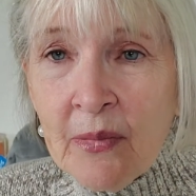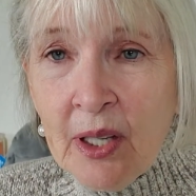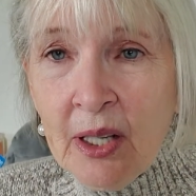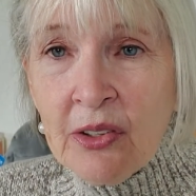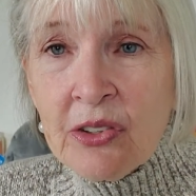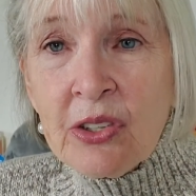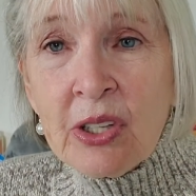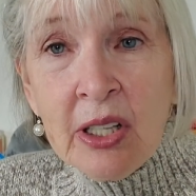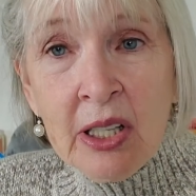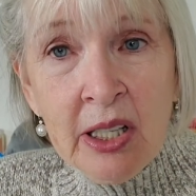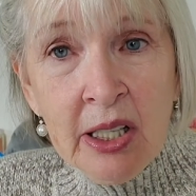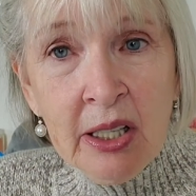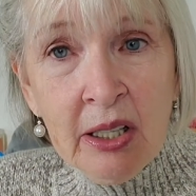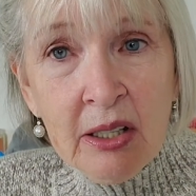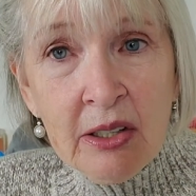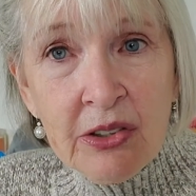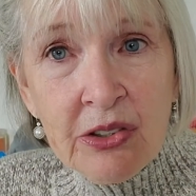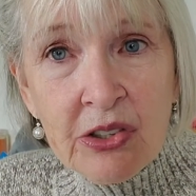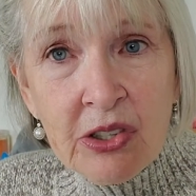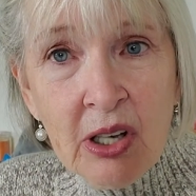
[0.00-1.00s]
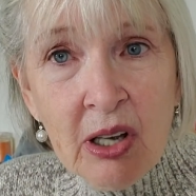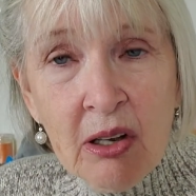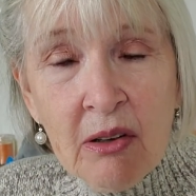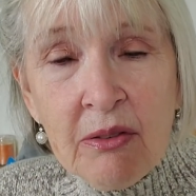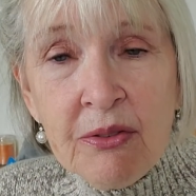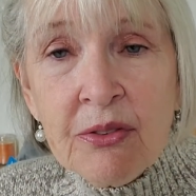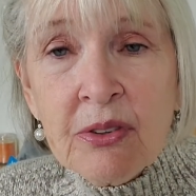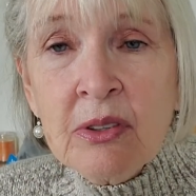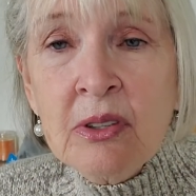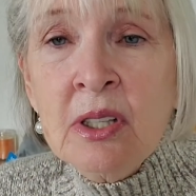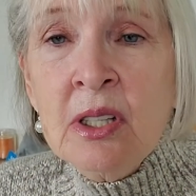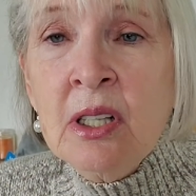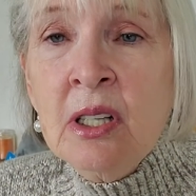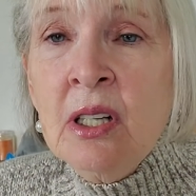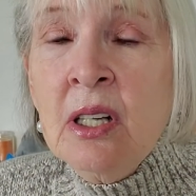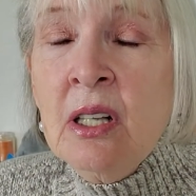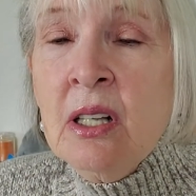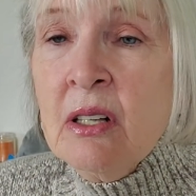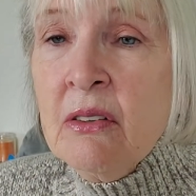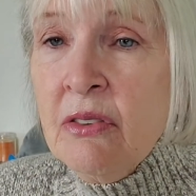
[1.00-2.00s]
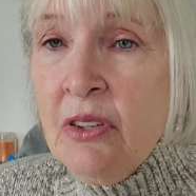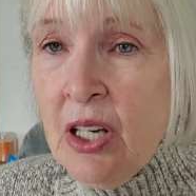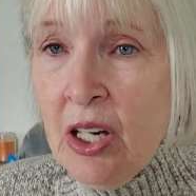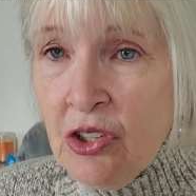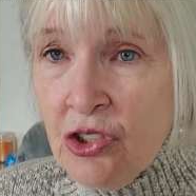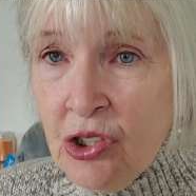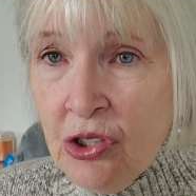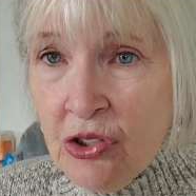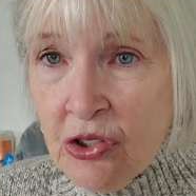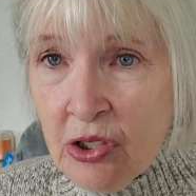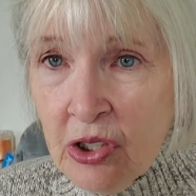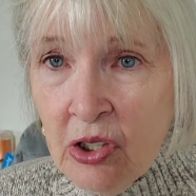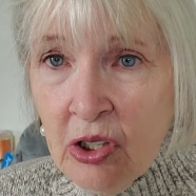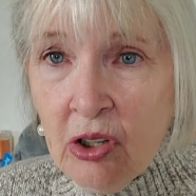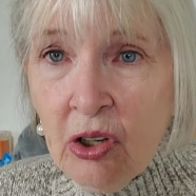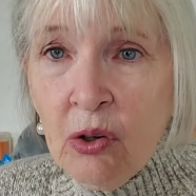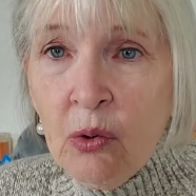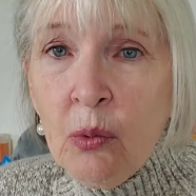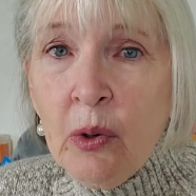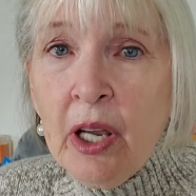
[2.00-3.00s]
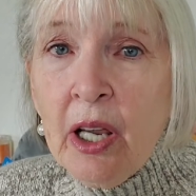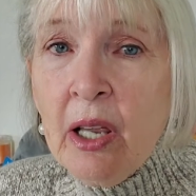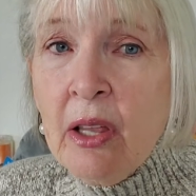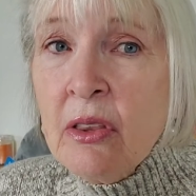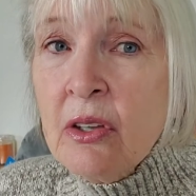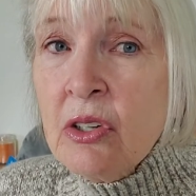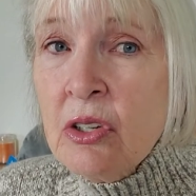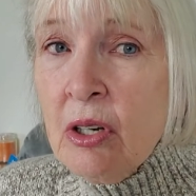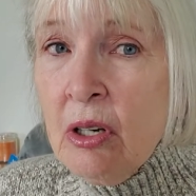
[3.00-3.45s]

it's going to heal itself. The flashing's going to go away.